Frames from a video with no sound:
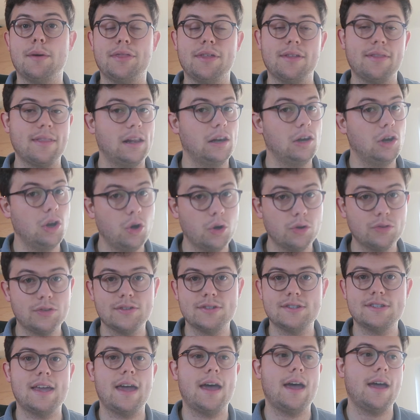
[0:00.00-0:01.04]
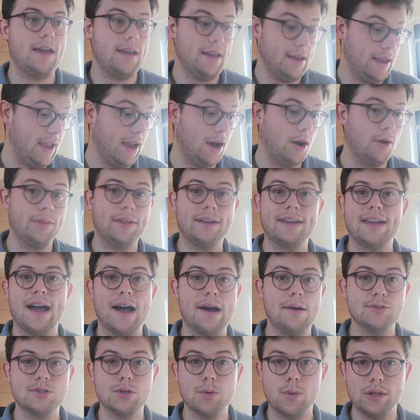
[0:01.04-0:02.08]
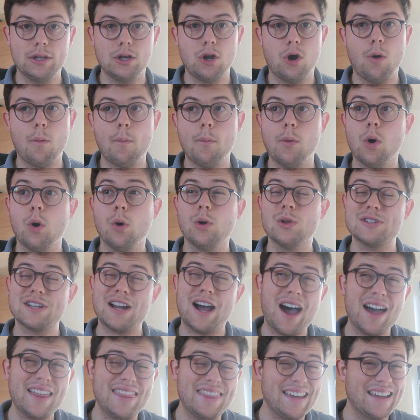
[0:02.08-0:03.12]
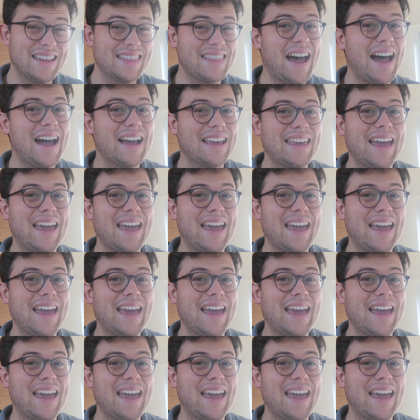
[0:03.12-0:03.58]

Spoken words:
I think they'll look to hit on the counter with long balls. And I think that